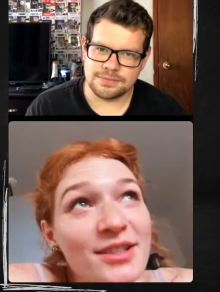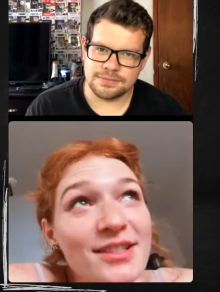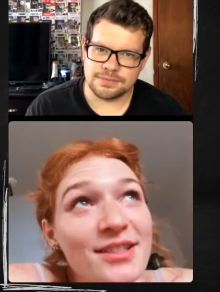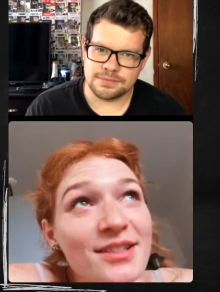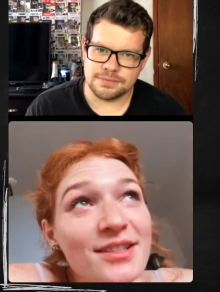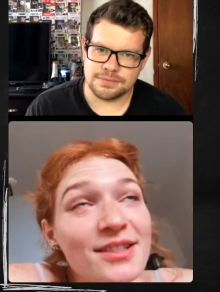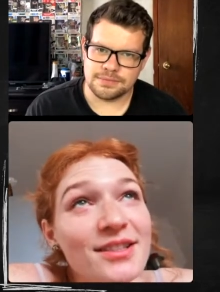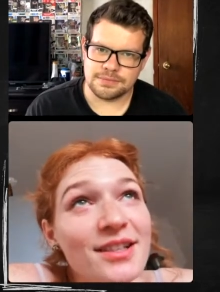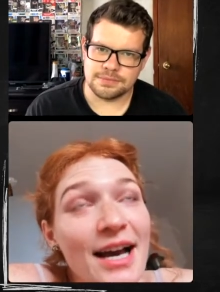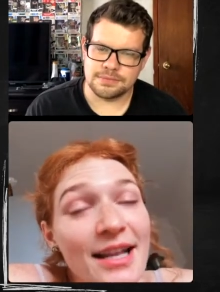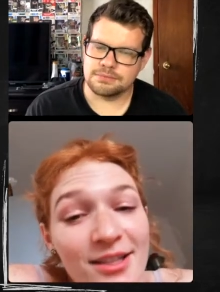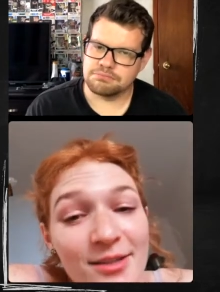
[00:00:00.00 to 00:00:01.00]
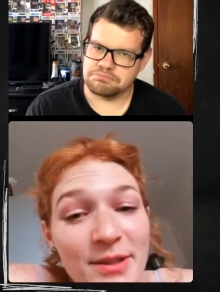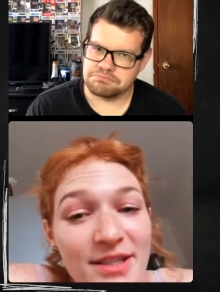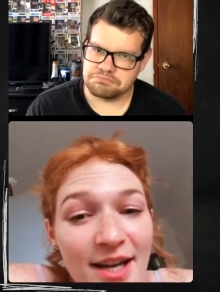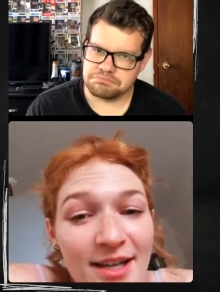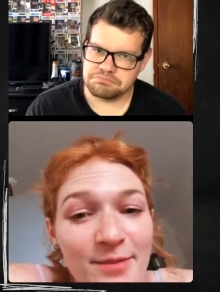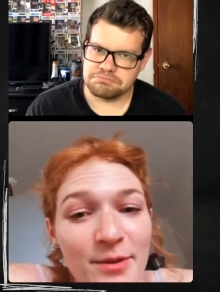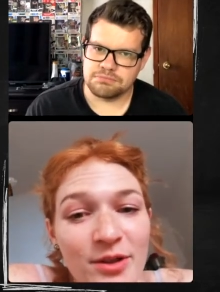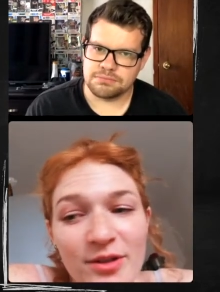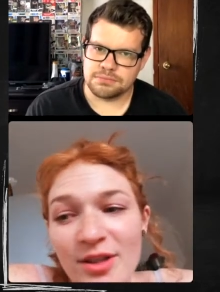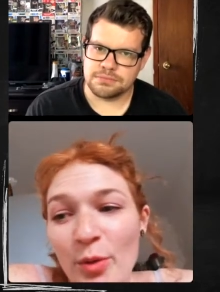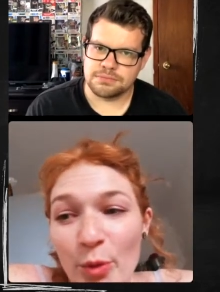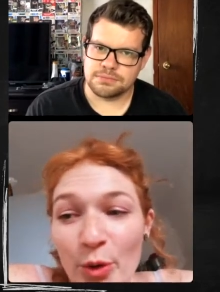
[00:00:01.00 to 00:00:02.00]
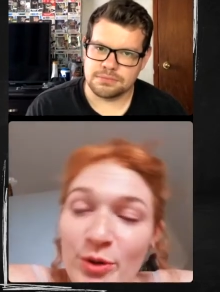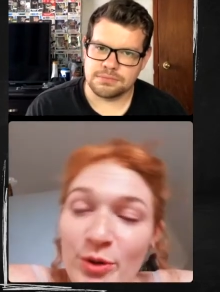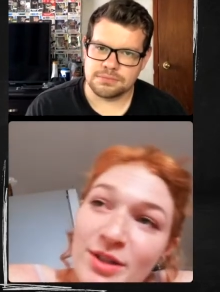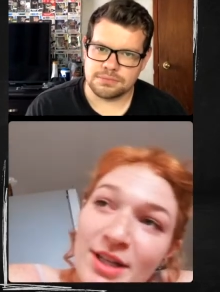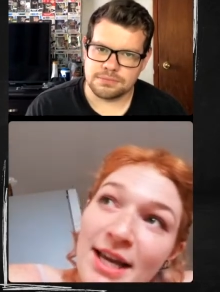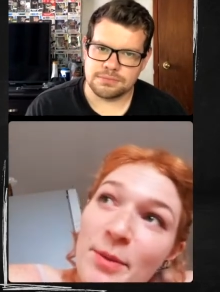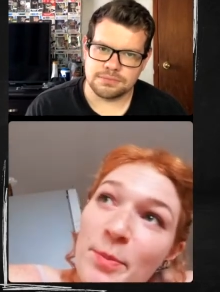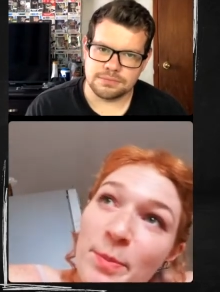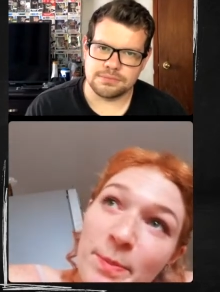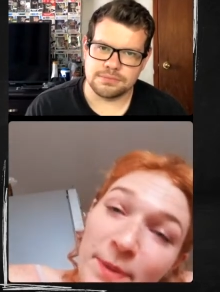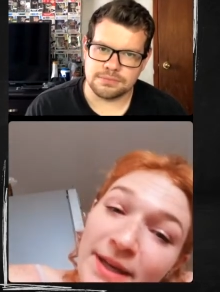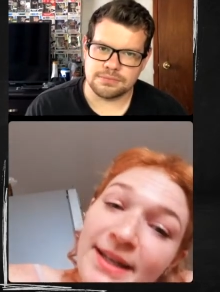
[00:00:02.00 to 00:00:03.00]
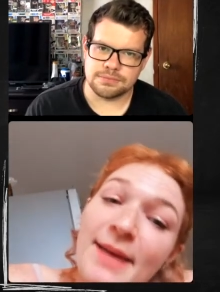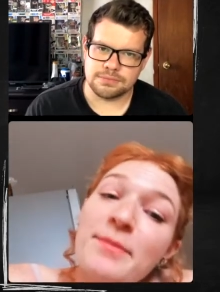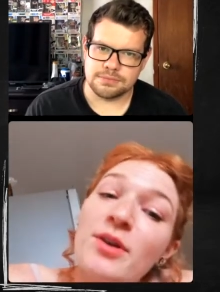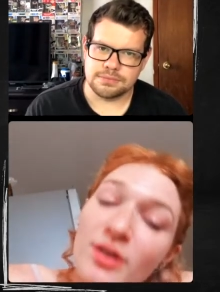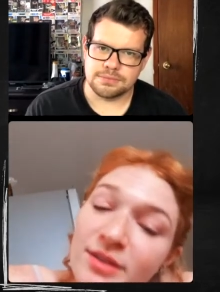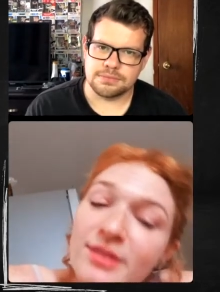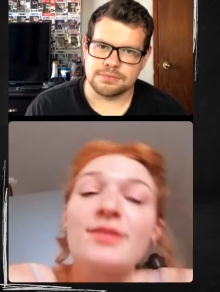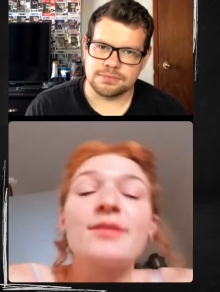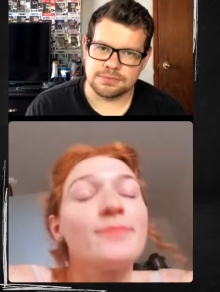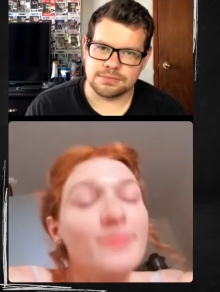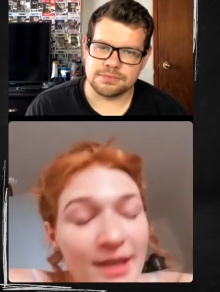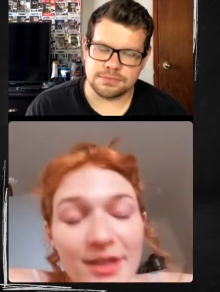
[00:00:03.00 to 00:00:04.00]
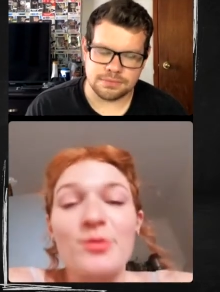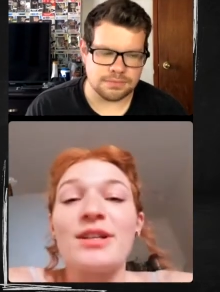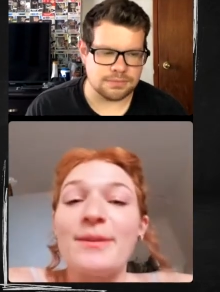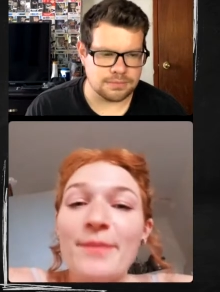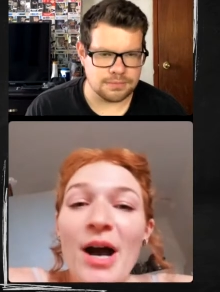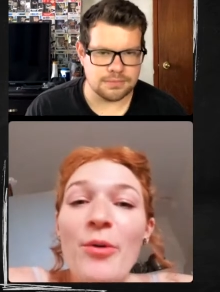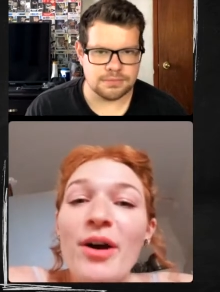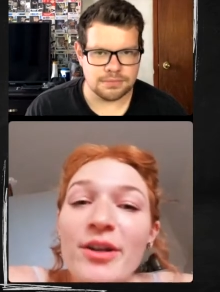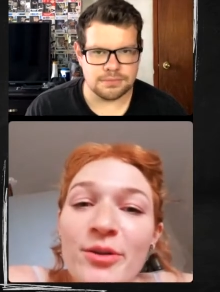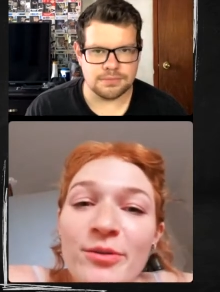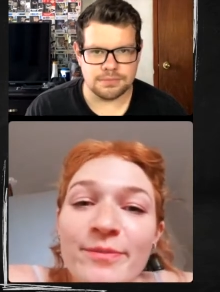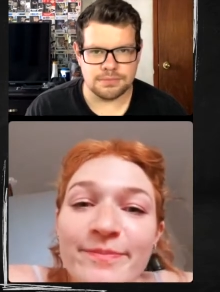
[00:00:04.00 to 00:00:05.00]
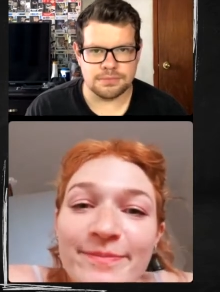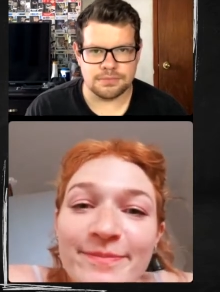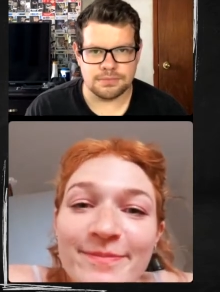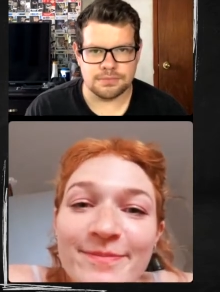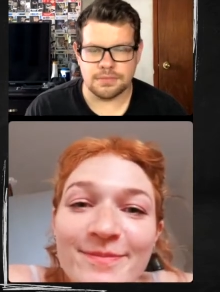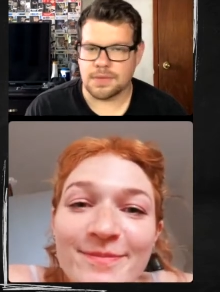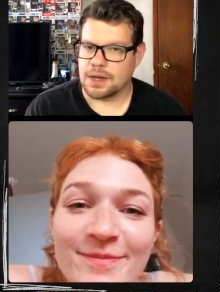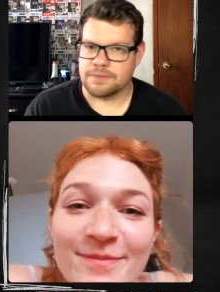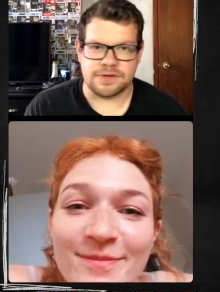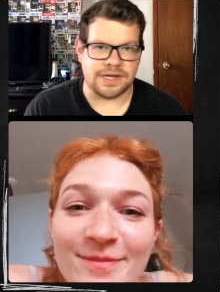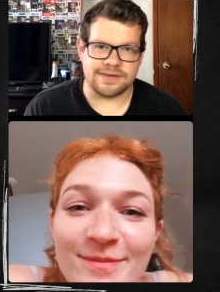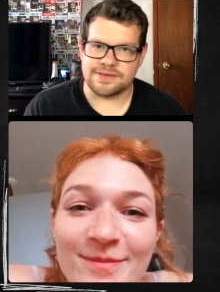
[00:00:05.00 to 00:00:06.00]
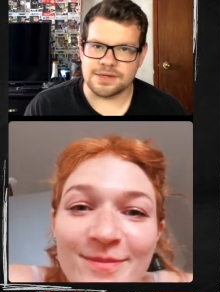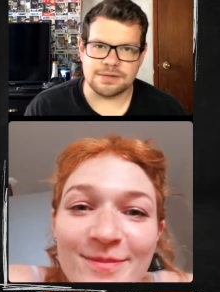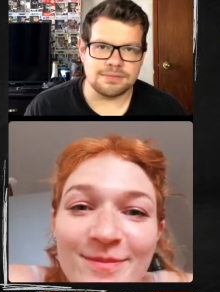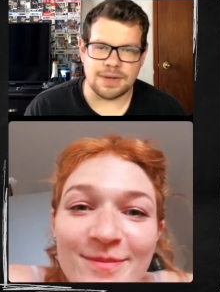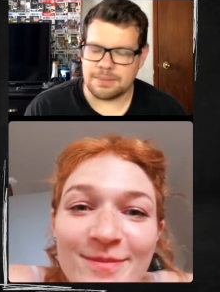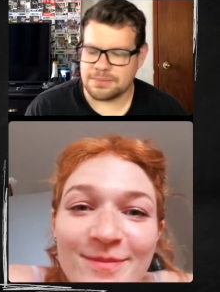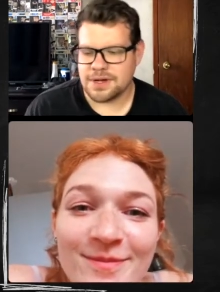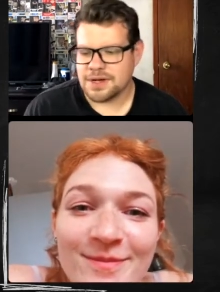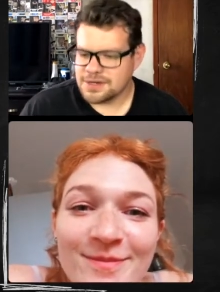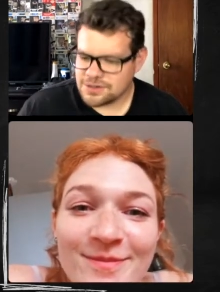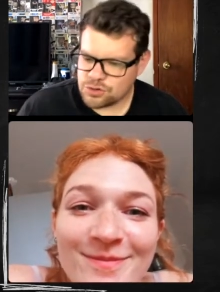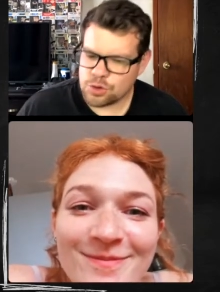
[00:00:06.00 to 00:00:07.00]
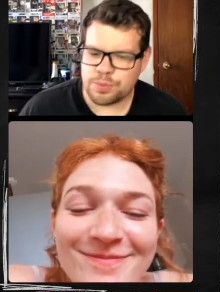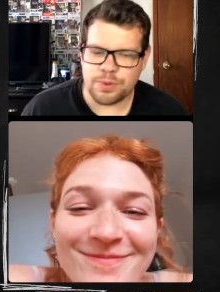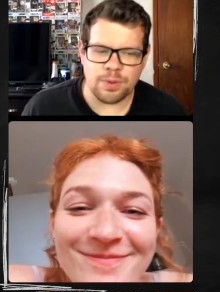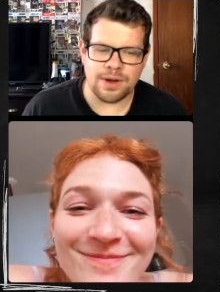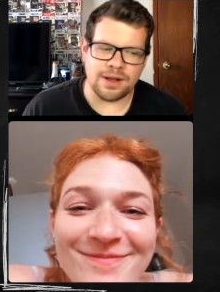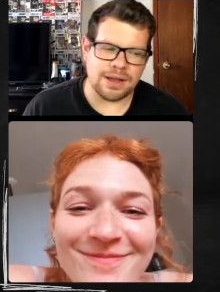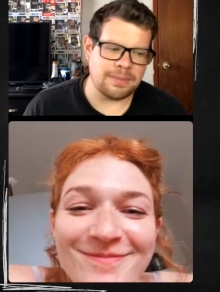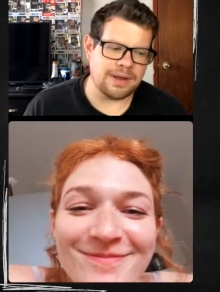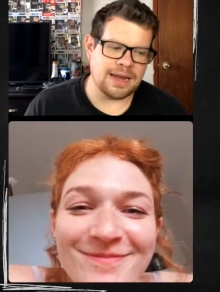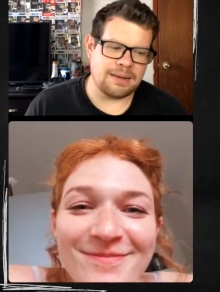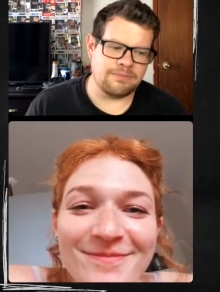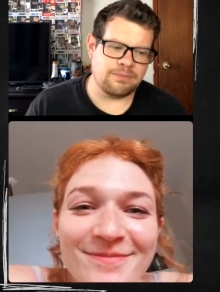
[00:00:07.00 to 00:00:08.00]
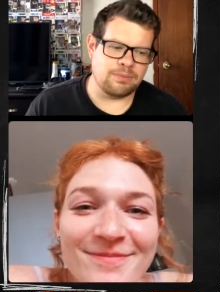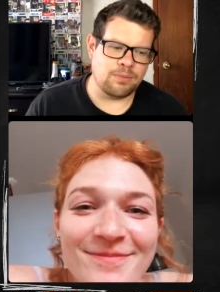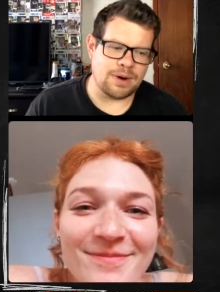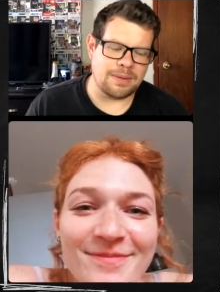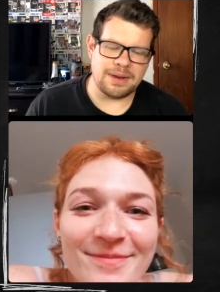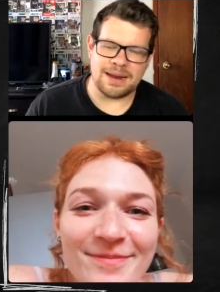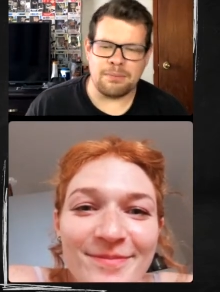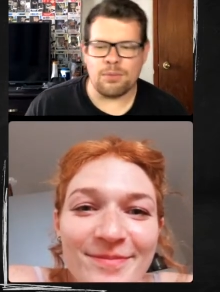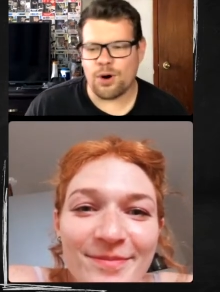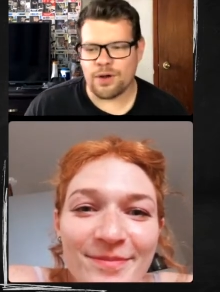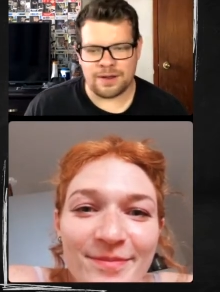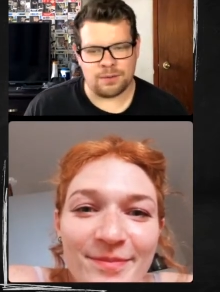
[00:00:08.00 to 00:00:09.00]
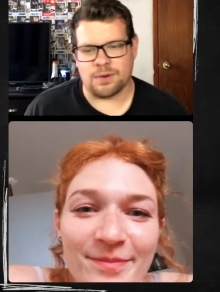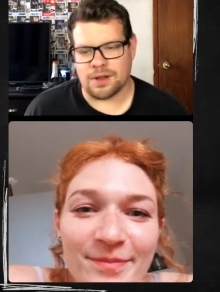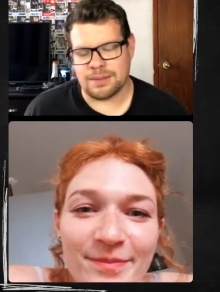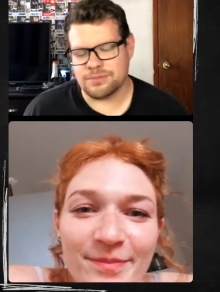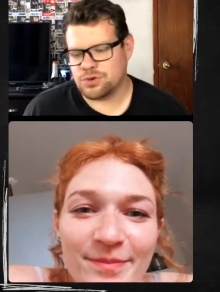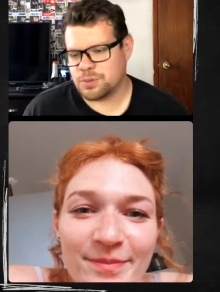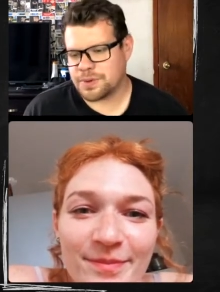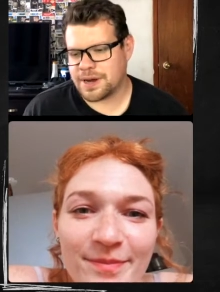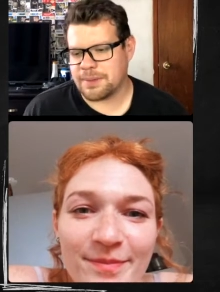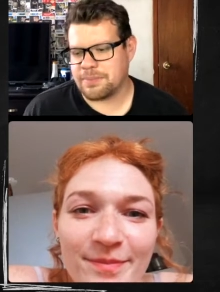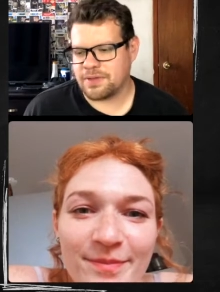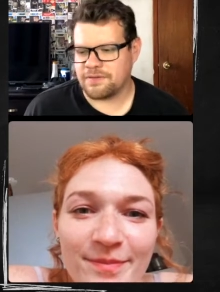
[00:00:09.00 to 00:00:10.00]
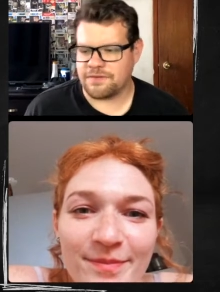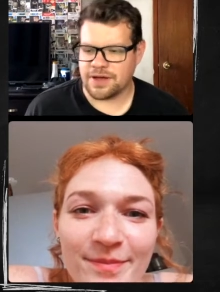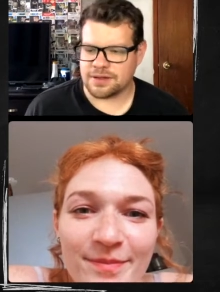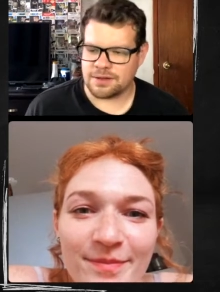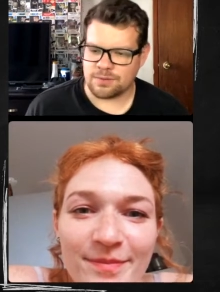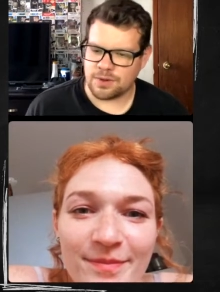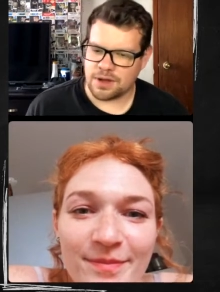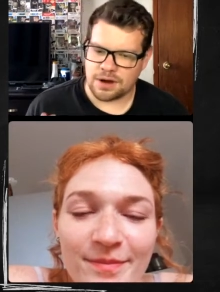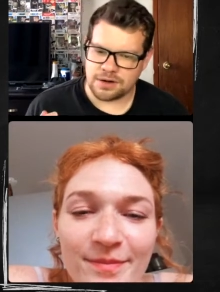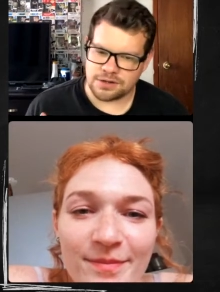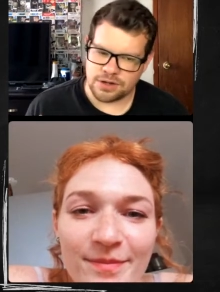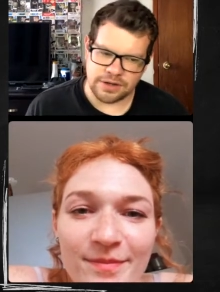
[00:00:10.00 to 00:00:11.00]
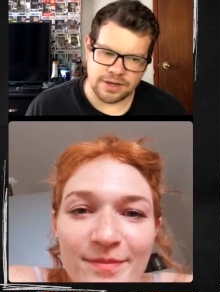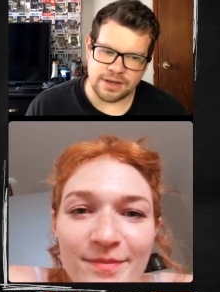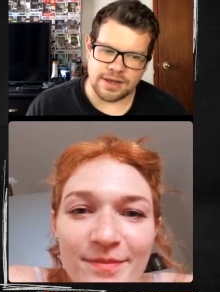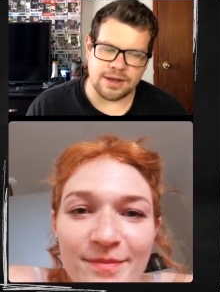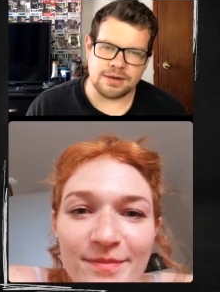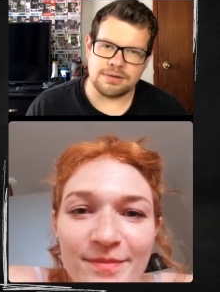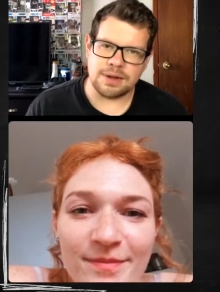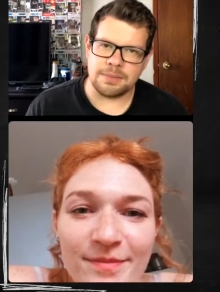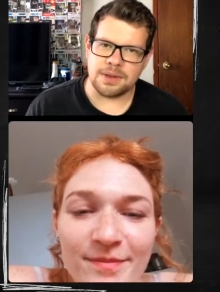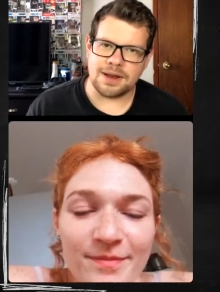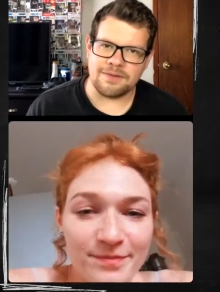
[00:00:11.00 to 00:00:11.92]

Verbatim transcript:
Speaker 1: good. A little bit tired because I work today, but I'm good, actually. How are you?
Speaker 2: Fantastic. I'm super well. I mean, I'm, I mean, I'm more than well. I'm super happy the fact that we are talking again. I